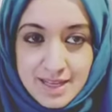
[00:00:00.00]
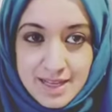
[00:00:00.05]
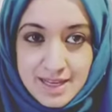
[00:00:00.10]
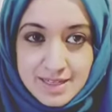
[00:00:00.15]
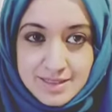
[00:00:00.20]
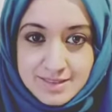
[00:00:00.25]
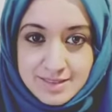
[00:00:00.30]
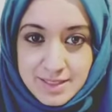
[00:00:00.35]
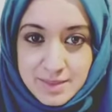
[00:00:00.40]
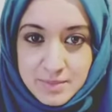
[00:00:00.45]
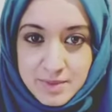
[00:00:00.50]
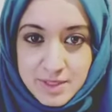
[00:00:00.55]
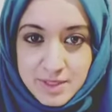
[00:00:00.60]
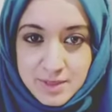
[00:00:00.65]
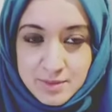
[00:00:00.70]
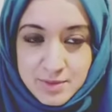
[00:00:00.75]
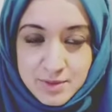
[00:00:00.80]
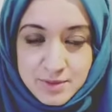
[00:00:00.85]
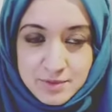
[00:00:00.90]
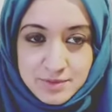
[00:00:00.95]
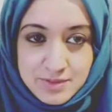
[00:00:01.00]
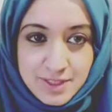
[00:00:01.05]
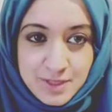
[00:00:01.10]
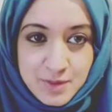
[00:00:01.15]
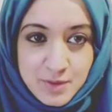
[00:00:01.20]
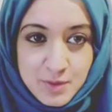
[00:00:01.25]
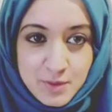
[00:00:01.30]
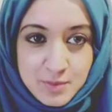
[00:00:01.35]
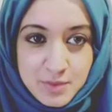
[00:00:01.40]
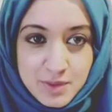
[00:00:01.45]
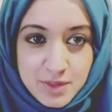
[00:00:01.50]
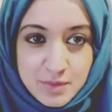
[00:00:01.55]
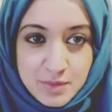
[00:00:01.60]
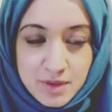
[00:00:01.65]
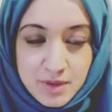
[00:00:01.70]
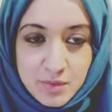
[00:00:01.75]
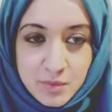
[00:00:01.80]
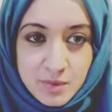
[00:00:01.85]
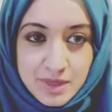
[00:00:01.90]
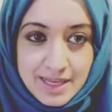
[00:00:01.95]
Islamic, go lovely, hope you are
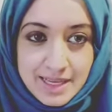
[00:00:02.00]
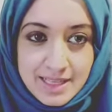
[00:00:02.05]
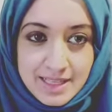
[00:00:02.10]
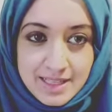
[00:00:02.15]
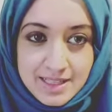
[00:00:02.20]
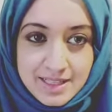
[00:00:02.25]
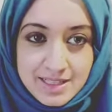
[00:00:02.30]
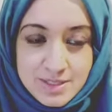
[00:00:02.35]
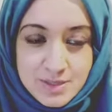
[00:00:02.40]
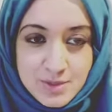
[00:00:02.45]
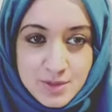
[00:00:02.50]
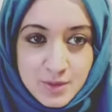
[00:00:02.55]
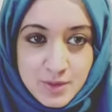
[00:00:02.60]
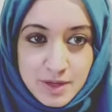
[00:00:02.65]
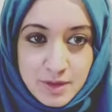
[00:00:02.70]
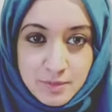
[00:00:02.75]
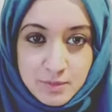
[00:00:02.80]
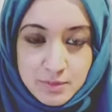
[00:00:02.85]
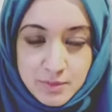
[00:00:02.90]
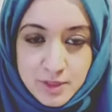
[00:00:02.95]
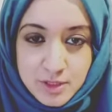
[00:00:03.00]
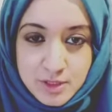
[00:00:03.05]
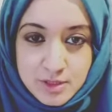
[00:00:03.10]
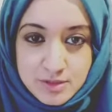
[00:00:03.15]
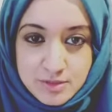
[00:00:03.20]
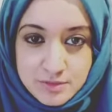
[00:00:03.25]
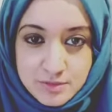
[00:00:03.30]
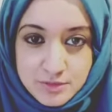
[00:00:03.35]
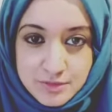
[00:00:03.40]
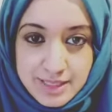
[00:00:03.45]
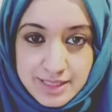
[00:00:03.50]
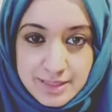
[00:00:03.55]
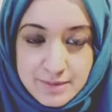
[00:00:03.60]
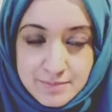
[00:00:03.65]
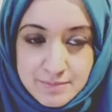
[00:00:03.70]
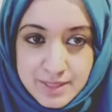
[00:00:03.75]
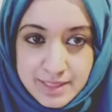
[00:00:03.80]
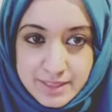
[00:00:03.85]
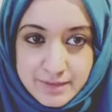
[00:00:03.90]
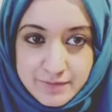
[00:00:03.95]
well. So I'm going to be covering
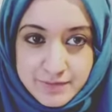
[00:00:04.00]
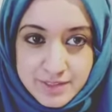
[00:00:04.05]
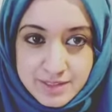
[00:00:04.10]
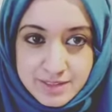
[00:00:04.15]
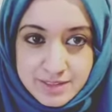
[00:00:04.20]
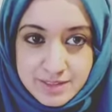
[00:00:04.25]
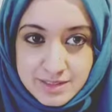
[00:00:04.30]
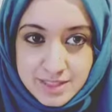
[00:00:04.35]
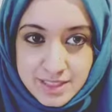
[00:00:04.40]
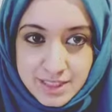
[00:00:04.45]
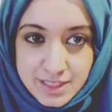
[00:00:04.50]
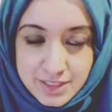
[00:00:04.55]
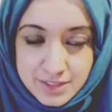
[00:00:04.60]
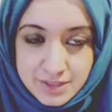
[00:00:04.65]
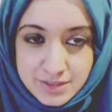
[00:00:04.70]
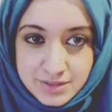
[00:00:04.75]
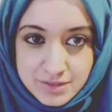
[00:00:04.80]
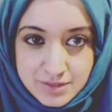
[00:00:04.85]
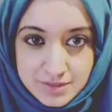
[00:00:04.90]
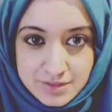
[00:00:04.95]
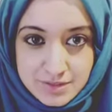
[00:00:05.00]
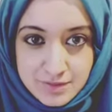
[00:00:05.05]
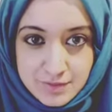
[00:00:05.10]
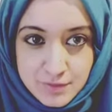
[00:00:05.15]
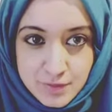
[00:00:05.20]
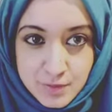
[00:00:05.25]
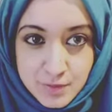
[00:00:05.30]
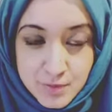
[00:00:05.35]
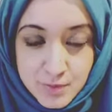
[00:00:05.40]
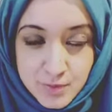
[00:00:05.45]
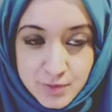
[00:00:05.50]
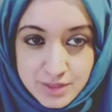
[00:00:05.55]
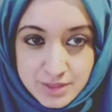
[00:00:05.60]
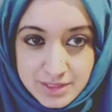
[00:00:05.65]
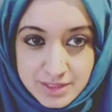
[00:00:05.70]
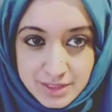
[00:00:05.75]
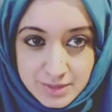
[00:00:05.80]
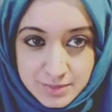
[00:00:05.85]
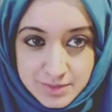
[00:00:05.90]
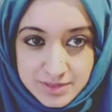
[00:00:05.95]
manifestation for
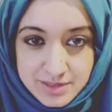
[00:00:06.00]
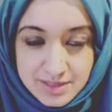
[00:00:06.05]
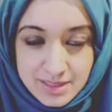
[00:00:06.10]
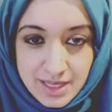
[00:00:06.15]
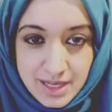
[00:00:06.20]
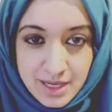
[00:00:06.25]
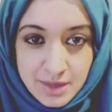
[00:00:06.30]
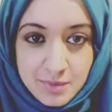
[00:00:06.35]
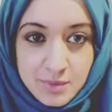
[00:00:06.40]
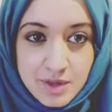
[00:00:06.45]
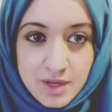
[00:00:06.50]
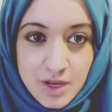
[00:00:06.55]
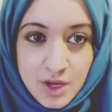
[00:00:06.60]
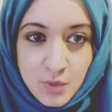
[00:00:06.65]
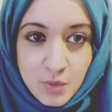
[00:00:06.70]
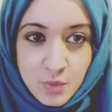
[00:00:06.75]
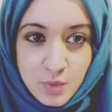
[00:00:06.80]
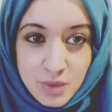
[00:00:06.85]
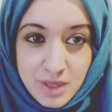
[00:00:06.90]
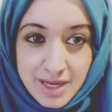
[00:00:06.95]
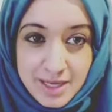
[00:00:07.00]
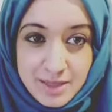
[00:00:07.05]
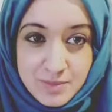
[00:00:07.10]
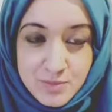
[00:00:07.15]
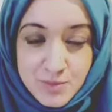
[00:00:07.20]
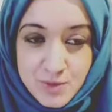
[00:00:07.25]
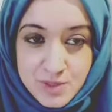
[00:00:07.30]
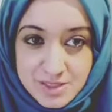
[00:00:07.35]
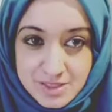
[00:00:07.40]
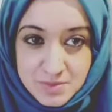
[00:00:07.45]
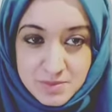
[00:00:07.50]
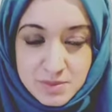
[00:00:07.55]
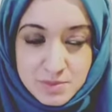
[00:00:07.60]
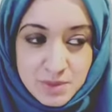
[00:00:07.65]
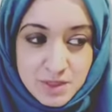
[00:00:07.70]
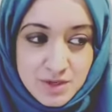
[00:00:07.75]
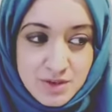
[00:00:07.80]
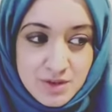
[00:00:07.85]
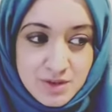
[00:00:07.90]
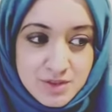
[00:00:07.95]
Muslims. Now, why Muslims?
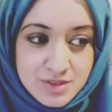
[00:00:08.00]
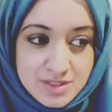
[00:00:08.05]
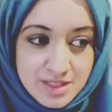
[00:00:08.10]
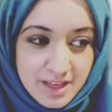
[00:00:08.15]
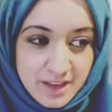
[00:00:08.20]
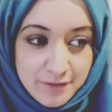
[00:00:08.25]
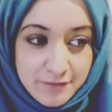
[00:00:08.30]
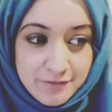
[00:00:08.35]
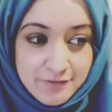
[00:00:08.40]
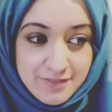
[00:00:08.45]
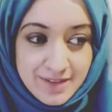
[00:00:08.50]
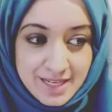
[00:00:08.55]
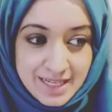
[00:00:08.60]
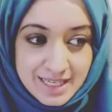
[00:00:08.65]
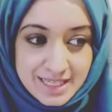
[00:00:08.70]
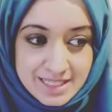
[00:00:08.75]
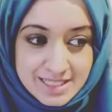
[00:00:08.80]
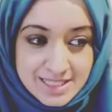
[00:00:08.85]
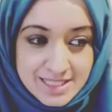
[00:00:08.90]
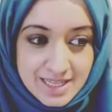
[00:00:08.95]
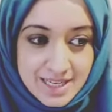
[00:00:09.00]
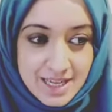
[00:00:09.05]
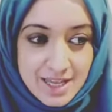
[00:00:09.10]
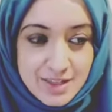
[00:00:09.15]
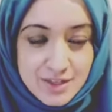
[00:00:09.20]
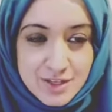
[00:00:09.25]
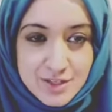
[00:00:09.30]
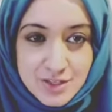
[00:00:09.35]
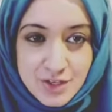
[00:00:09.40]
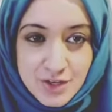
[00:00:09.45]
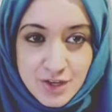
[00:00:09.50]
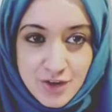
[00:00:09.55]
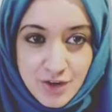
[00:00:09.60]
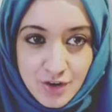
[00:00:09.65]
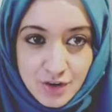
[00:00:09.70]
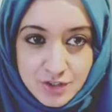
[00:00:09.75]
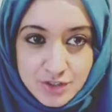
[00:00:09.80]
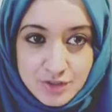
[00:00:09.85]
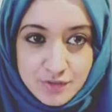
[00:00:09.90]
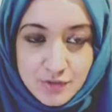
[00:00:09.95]
Because I find there's a lot
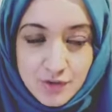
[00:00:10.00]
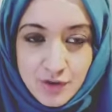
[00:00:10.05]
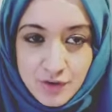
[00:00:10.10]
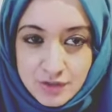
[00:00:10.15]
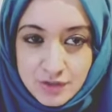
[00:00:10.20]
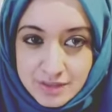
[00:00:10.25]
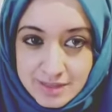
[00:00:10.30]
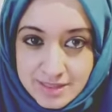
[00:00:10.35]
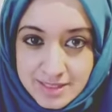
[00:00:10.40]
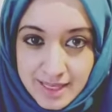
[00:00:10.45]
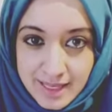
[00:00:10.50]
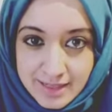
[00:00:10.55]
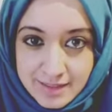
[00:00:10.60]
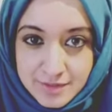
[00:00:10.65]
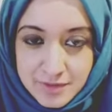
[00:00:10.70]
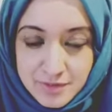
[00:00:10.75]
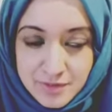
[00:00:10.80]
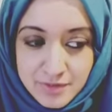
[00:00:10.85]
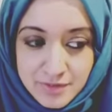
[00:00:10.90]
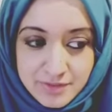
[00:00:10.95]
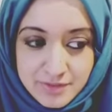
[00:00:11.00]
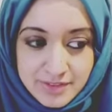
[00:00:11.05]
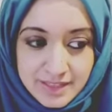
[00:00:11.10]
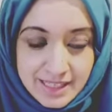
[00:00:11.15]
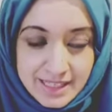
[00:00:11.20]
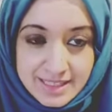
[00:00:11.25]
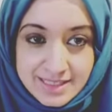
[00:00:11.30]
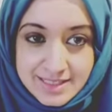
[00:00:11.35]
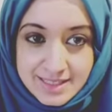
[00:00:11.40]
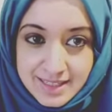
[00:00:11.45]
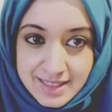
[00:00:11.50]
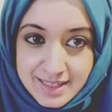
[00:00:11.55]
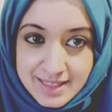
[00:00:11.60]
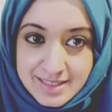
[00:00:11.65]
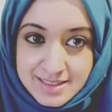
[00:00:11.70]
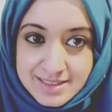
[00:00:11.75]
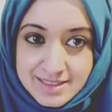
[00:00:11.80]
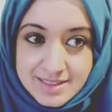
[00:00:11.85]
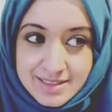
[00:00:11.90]
of content on the internet